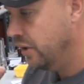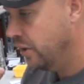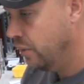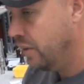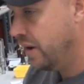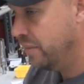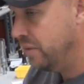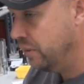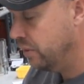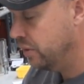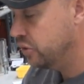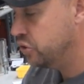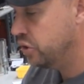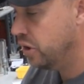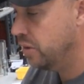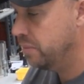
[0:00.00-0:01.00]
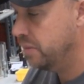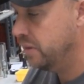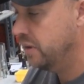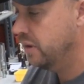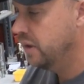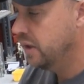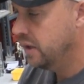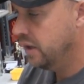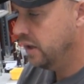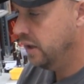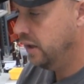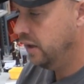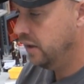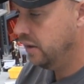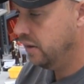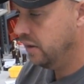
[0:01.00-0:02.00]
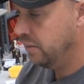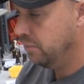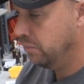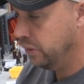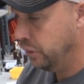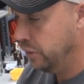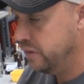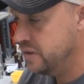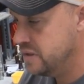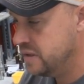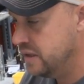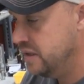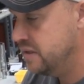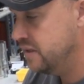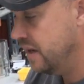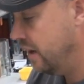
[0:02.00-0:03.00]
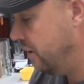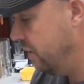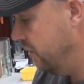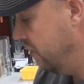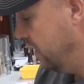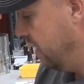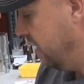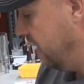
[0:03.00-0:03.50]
don't want to be real sharp and blow these geese out,